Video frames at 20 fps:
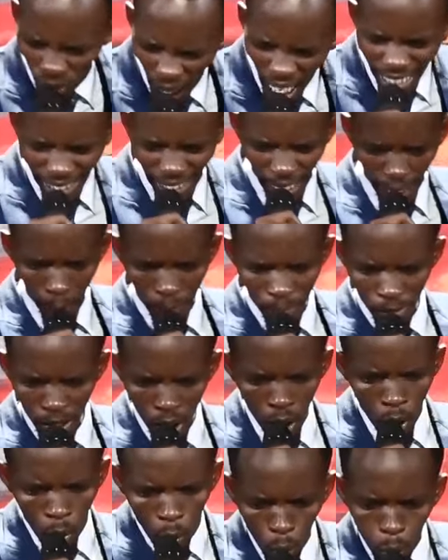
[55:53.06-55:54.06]
Sunday,
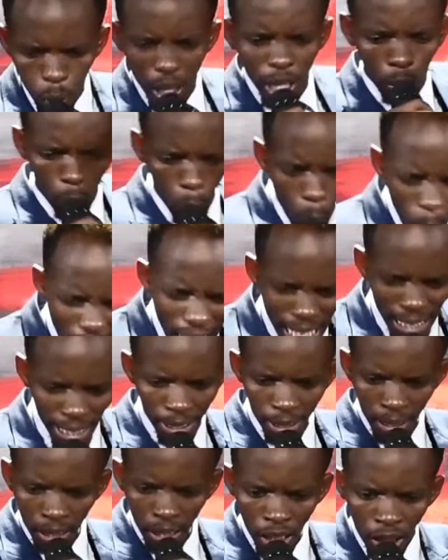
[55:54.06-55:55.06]
week one
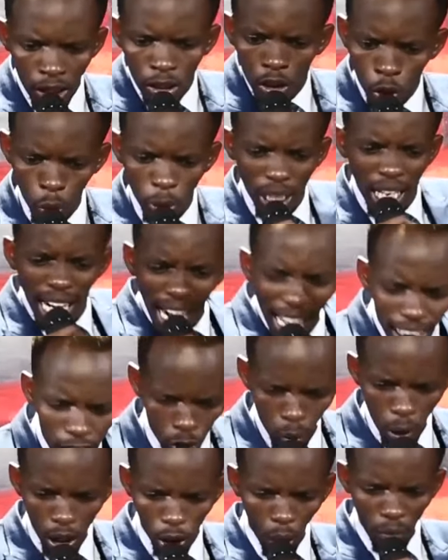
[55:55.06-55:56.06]
to the
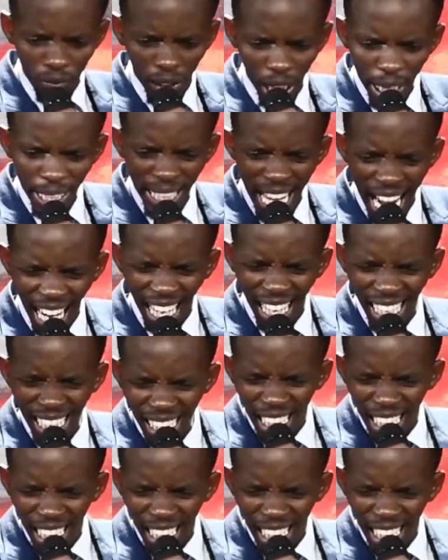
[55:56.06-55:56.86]
last week of the year.